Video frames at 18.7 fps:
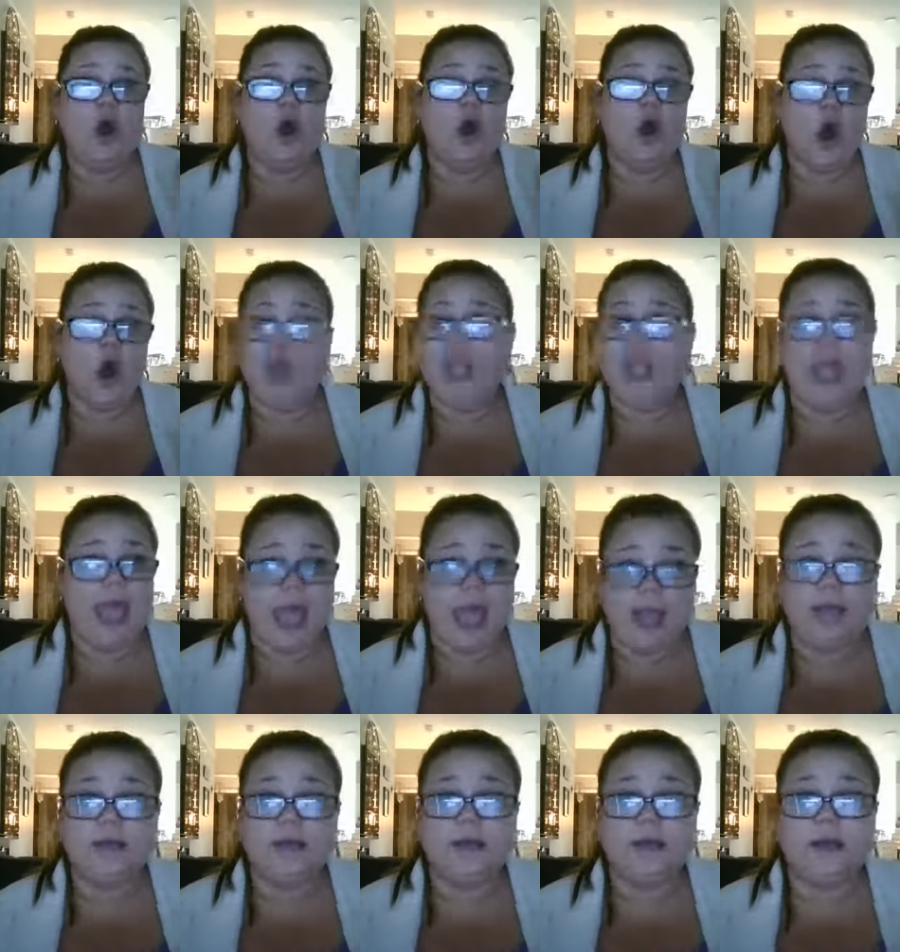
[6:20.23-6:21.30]
Oh,
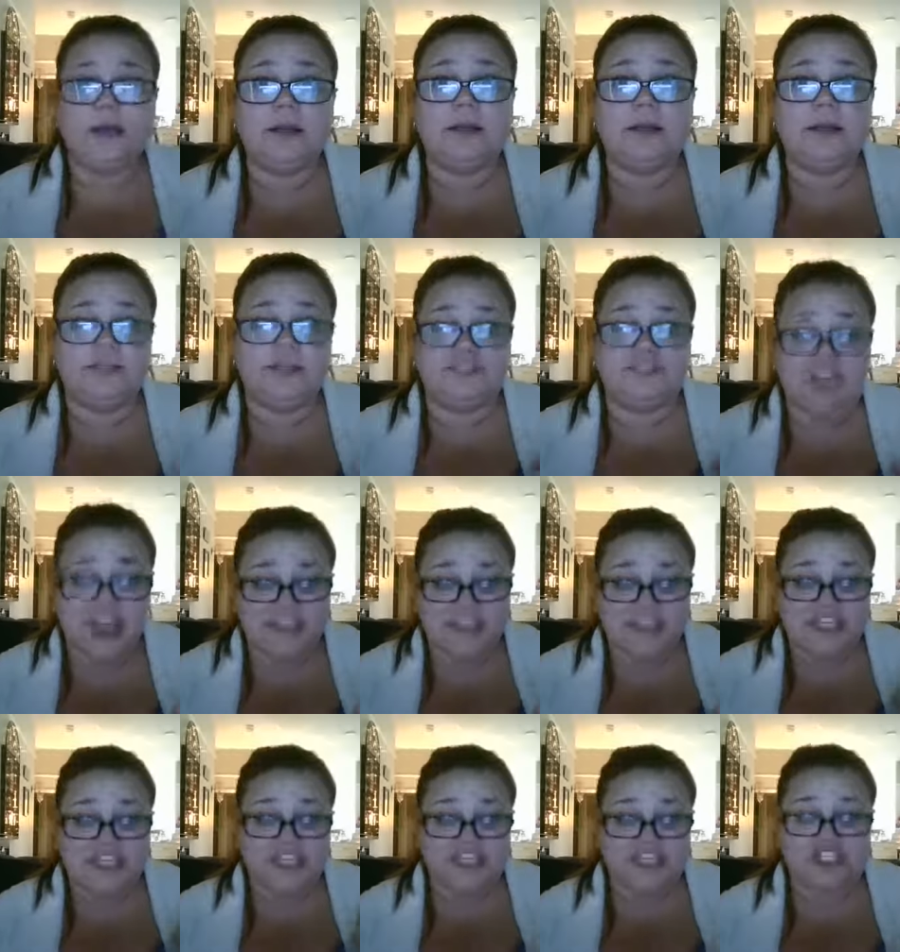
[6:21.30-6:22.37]
yeah. In
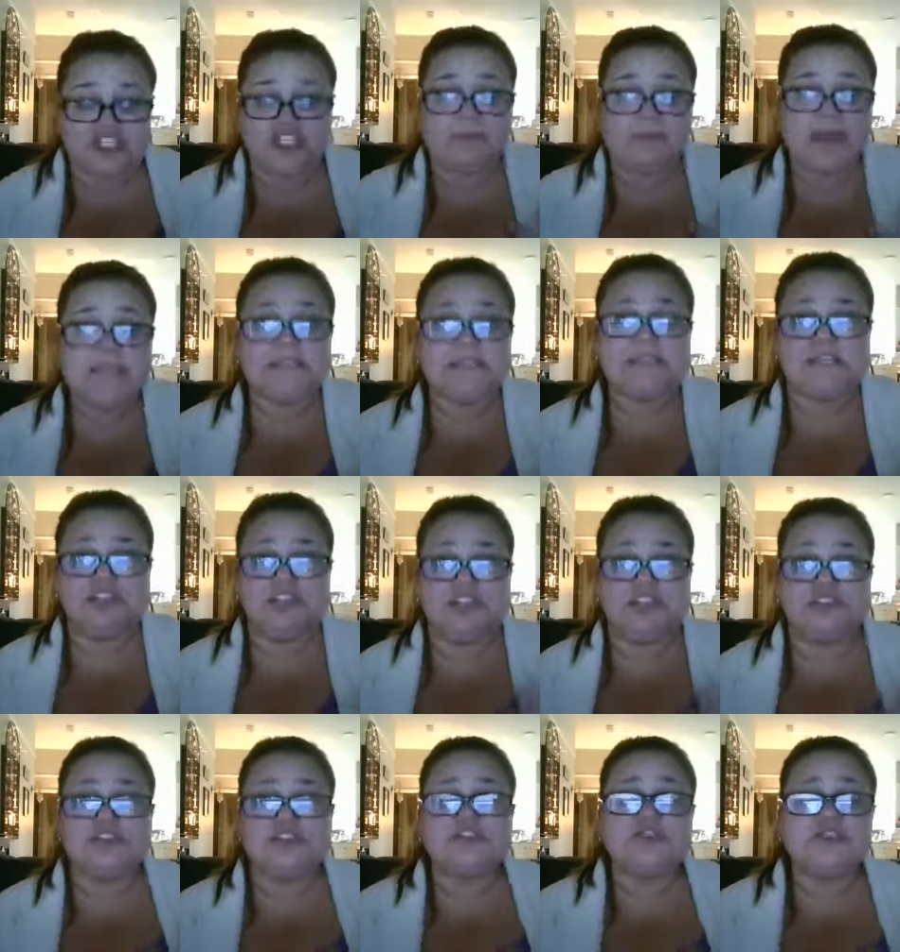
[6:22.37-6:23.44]
fact, here's your message.
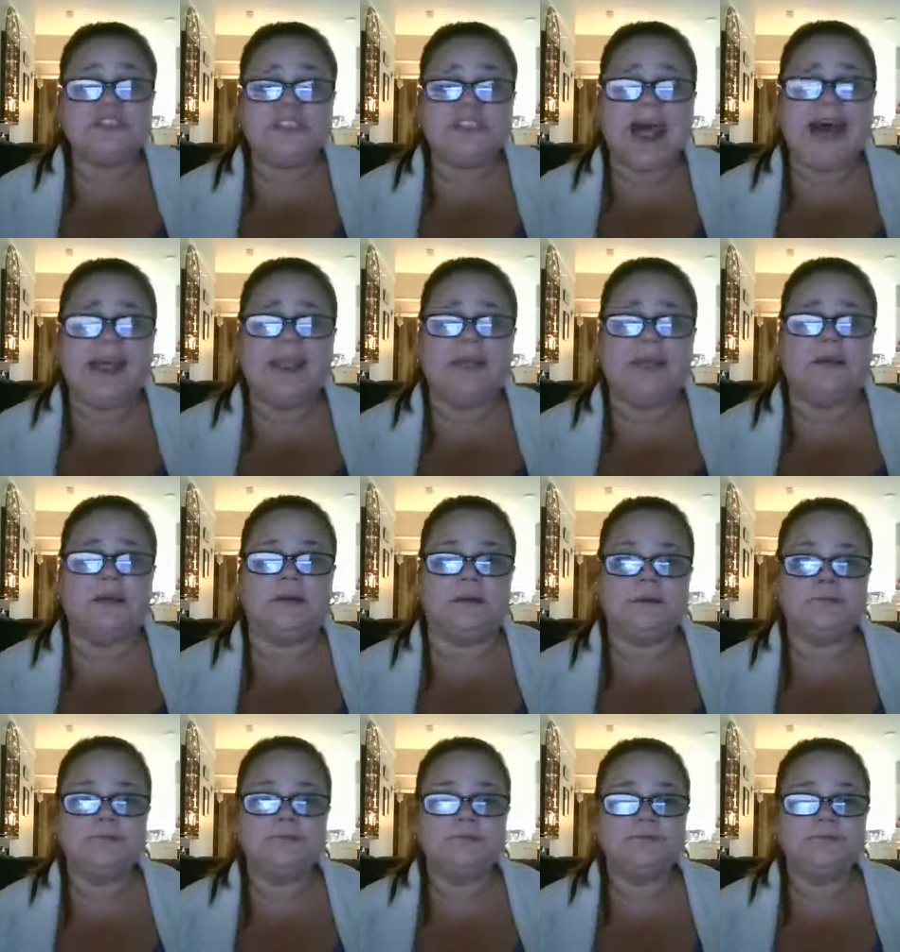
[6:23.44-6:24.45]
Here's your sign.